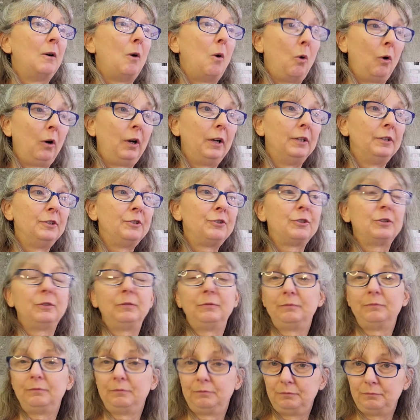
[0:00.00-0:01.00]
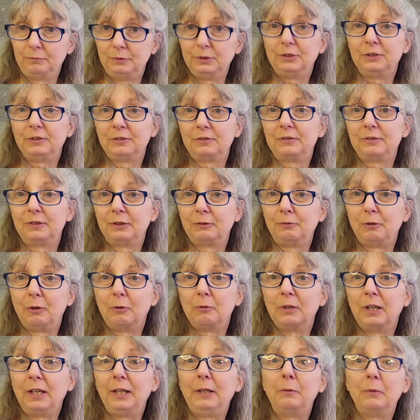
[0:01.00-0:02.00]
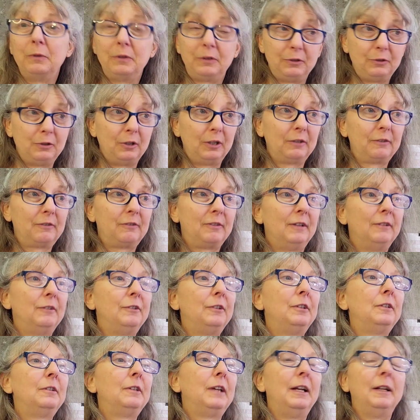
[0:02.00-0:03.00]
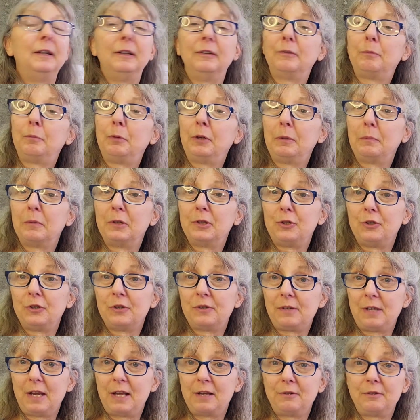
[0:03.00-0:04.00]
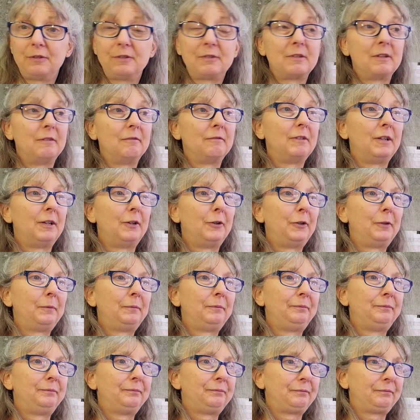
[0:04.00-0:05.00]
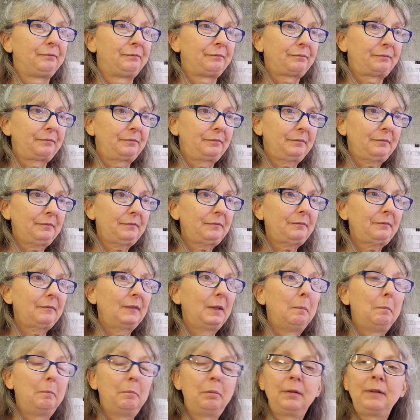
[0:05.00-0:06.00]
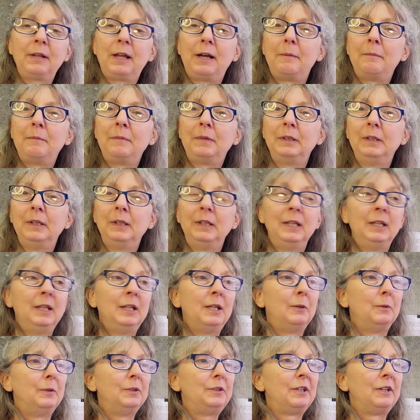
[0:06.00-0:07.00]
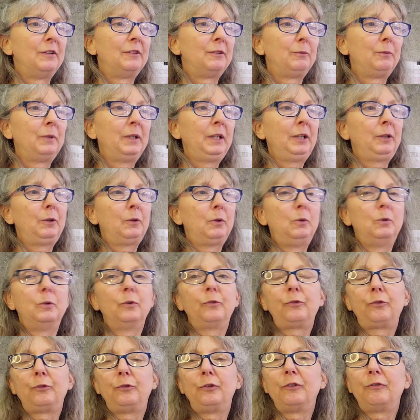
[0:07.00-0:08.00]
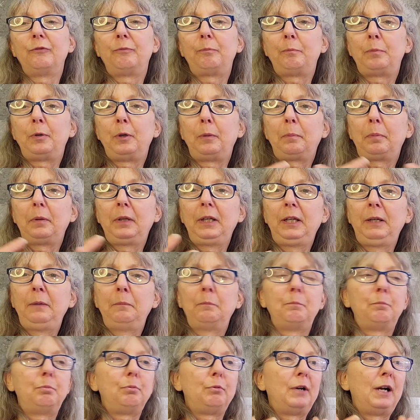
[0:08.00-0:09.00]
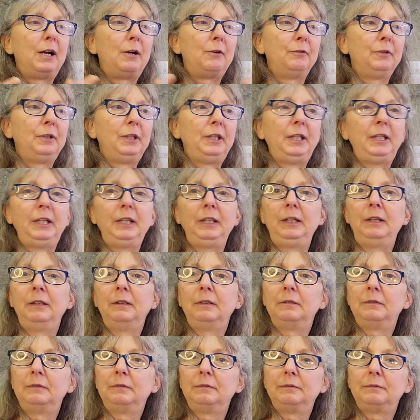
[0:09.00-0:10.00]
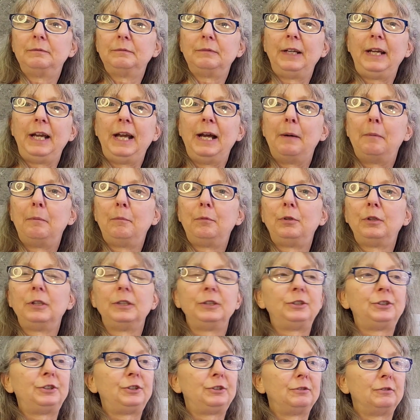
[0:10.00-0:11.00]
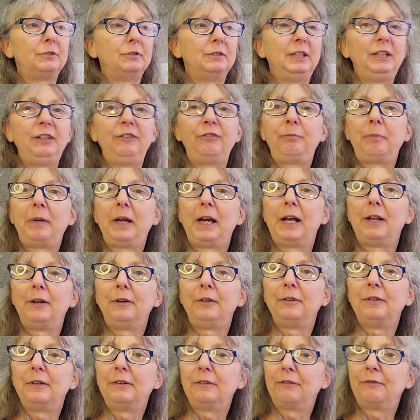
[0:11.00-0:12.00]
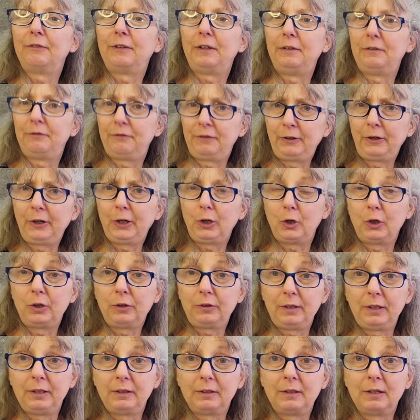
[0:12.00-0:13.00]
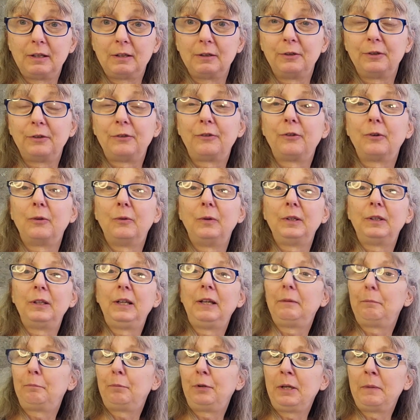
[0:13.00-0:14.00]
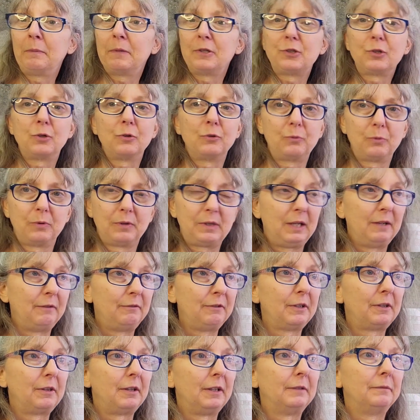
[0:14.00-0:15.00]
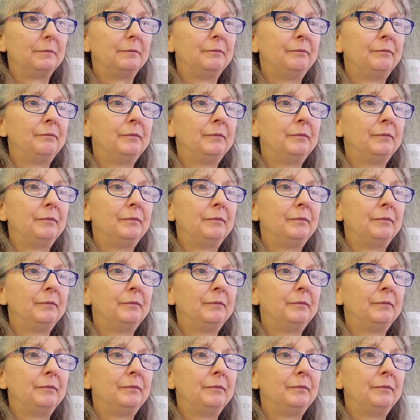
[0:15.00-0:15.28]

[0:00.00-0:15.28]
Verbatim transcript: Orange, which is to grow light with the dark center, and is pretty much your standard sunflower. Plum, which has a really cool sort of purpley browny amberish leaf pattern. It's, it's very earthy in color, so it, it pretty much goes with everything.